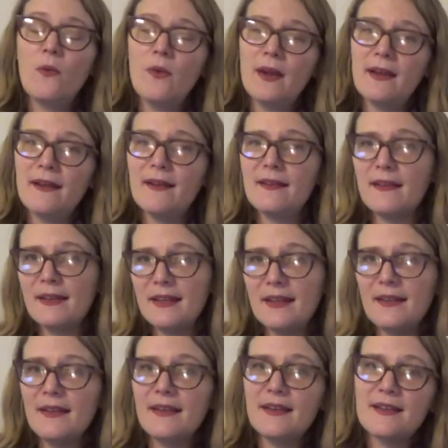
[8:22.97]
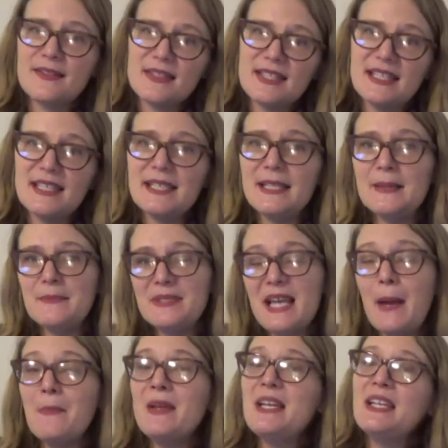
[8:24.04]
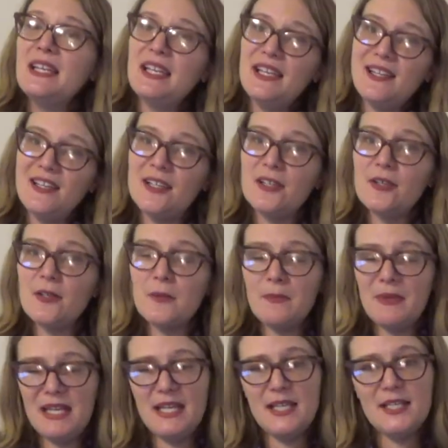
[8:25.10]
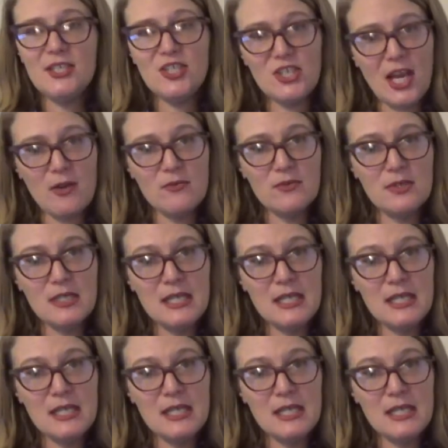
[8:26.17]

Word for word: When I get all steamed up, hear me shout.